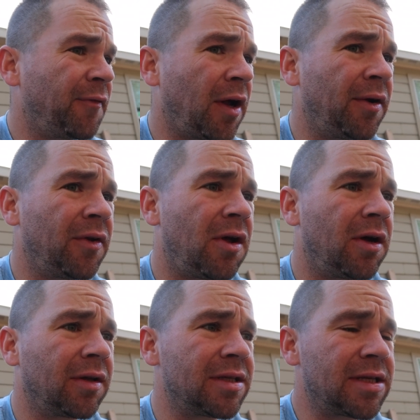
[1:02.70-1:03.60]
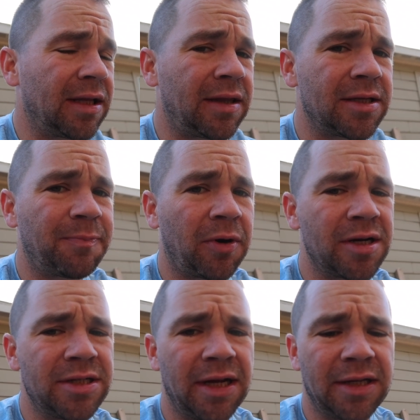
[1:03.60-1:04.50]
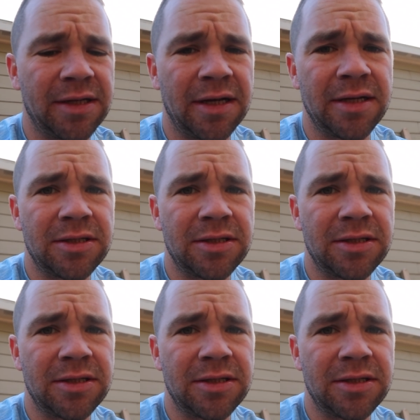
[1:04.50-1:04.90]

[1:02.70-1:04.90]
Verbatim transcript: follow along, let's get this project uh,